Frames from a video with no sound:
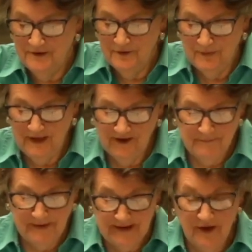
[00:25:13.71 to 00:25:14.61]
We have
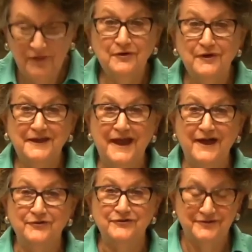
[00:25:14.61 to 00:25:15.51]
many other
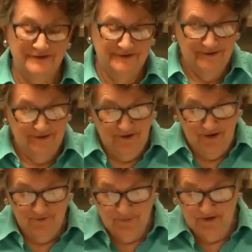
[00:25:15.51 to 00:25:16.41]
accounts
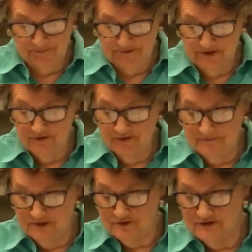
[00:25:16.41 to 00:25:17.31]
of Presbyterian
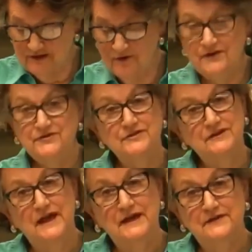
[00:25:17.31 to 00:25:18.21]
missionaries to
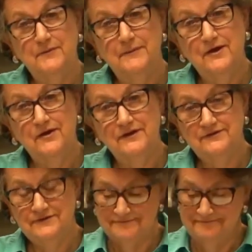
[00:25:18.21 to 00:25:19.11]
Native
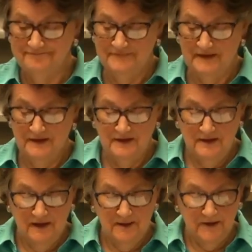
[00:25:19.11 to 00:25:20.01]
Americans,
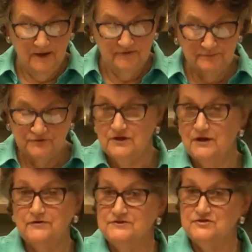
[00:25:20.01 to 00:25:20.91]
among them
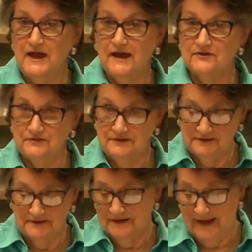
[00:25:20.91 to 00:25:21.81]
Sheldon Jackson
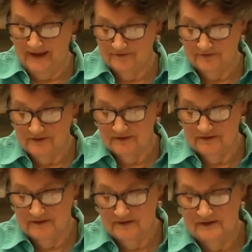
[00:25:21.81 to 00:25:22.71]
in Alaska
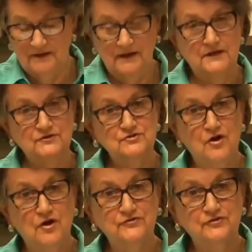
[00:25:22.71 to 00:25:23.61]
and
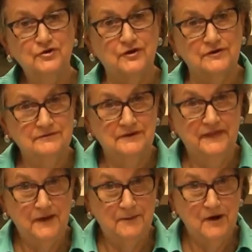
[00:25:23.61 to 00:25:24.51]
Charles Cook in
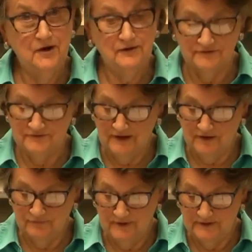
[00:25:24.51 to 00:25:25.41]
the American
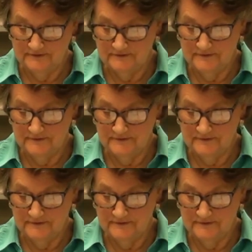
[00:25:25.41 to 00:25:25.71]
Southwest.